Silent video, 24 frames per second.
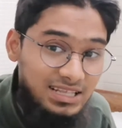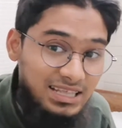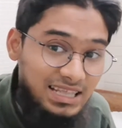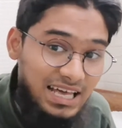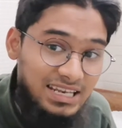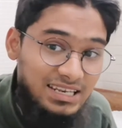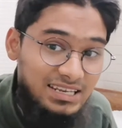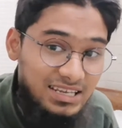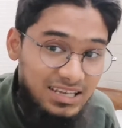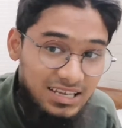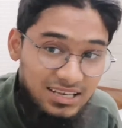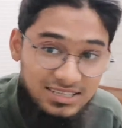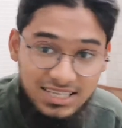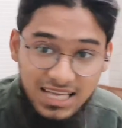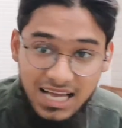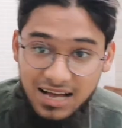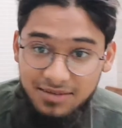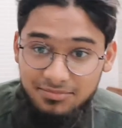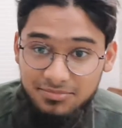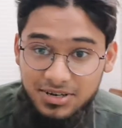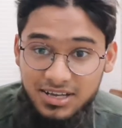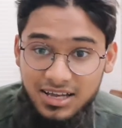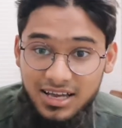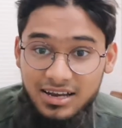the lending is
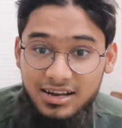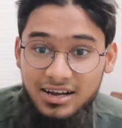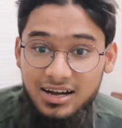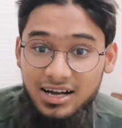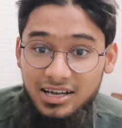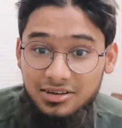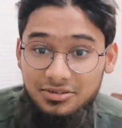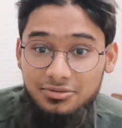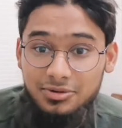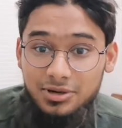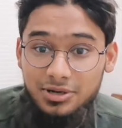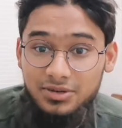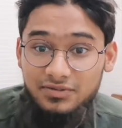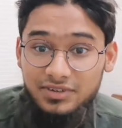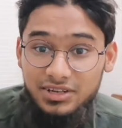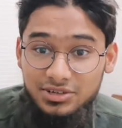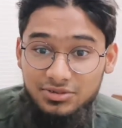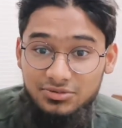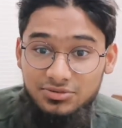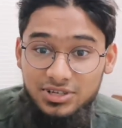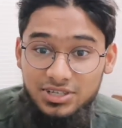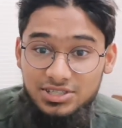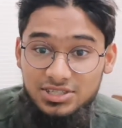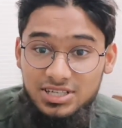happening at a higher rate of
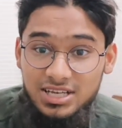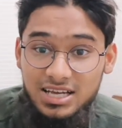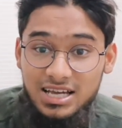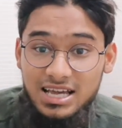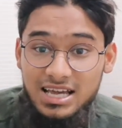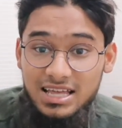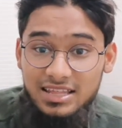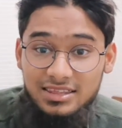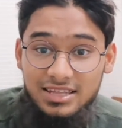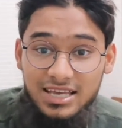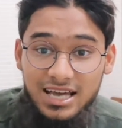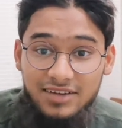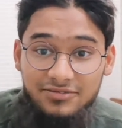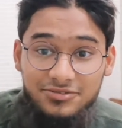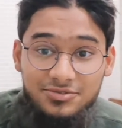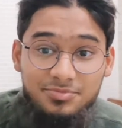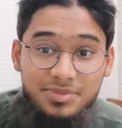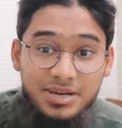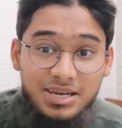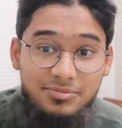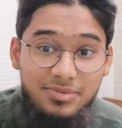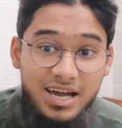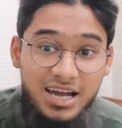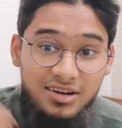interest, they have
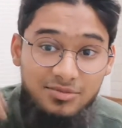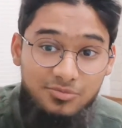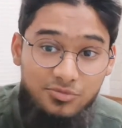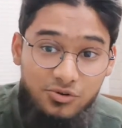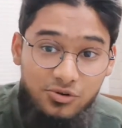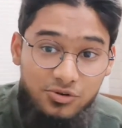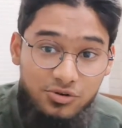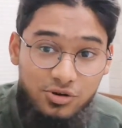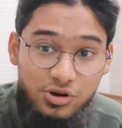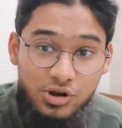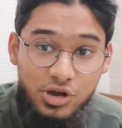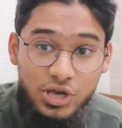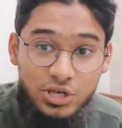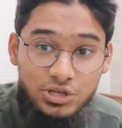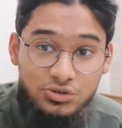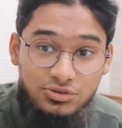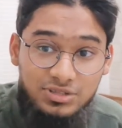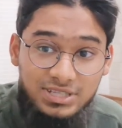to pay back more.